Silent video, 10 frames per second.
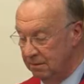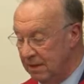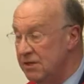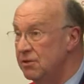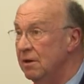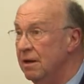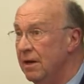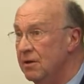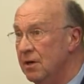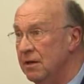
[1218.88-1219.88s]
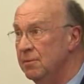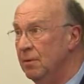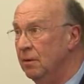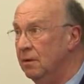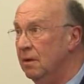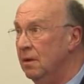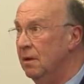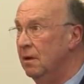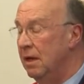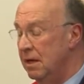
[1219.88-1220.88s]
The history of our transport
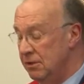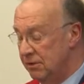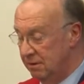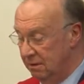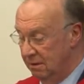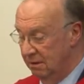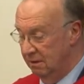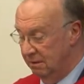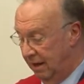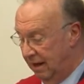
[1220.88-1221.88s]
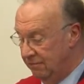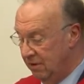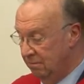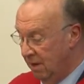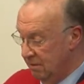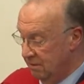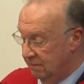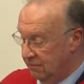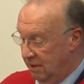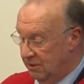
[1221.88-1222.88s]
is that every mode
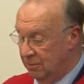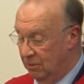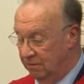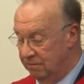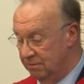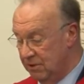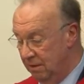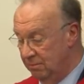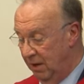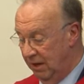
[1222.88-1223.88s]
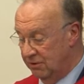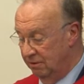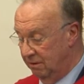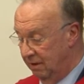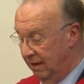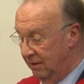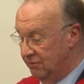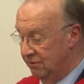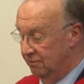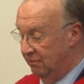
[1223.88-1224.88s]
of transport, from turnpikes through
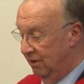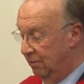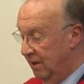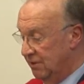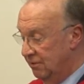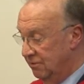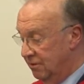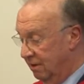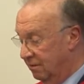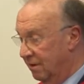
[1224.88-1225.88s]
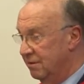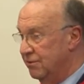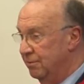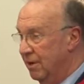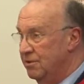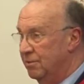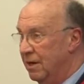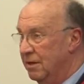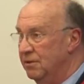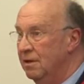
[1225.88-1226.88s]
canals, through railways, through trunk roads, through
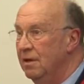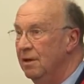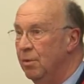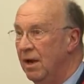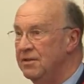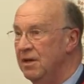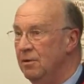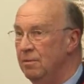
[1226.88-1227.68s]
motorways, plateau